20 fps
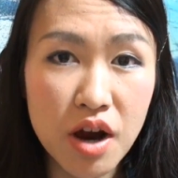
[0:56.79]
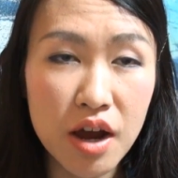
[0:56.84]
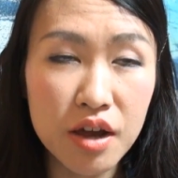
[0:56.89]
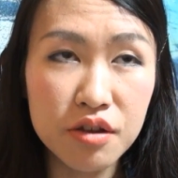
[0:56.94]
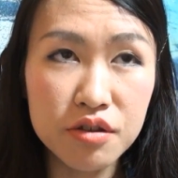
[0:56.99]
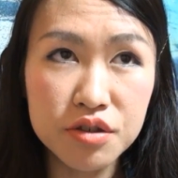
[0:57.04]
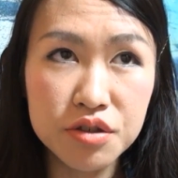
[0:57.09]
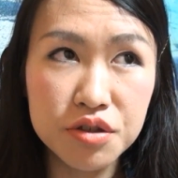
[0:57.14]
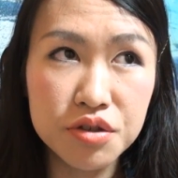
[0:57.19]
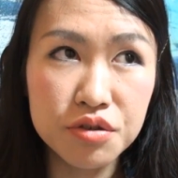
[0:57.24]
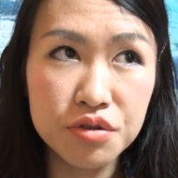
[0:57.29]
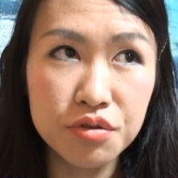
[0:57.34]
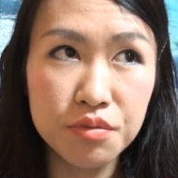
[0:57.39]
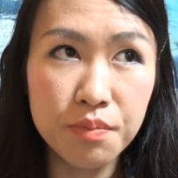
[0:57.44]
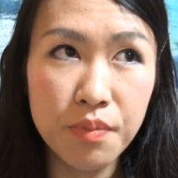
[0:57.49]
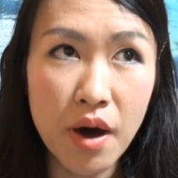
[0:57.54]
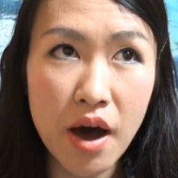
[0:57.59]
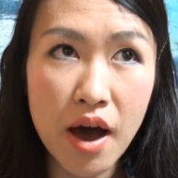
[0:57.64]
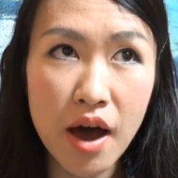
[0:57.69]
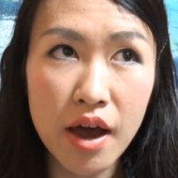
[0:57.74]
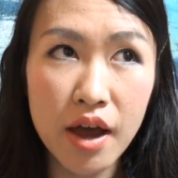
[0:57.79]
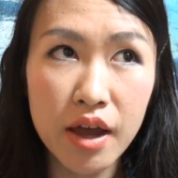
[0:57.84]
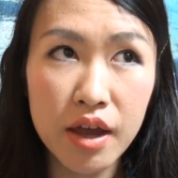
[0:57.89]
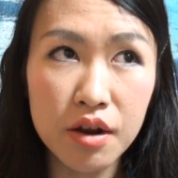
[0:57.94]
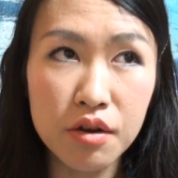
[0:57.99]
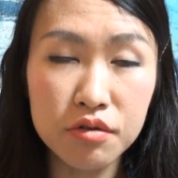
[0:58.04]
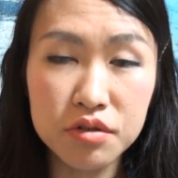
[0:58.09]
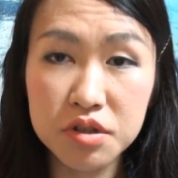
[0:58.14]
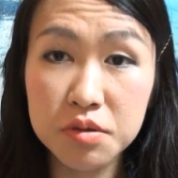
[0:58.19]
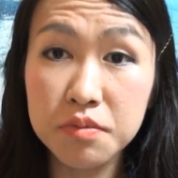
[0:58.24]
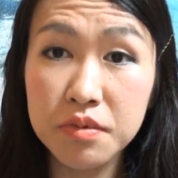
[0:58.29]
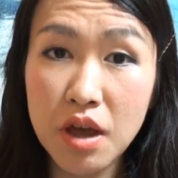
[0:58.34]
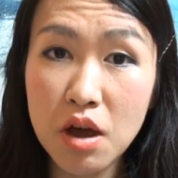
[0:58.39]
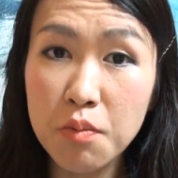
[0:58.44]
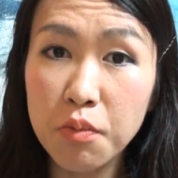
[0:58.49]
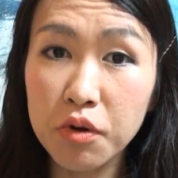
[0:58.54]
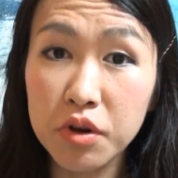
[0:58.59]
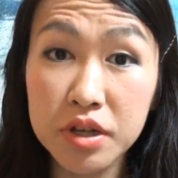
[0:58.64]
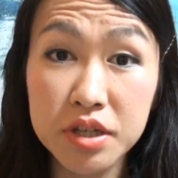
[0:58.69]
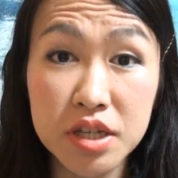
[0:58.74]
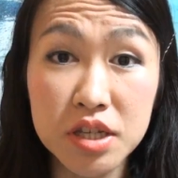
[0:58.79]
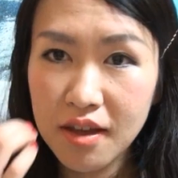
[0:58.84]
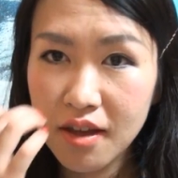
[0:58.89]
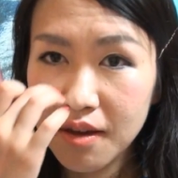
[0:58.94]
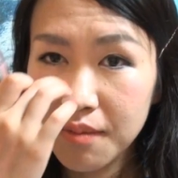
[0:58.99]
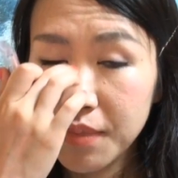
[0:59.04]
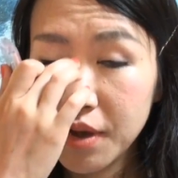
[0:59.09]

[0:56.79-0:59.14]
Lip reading: I used to buy lots of nail polishes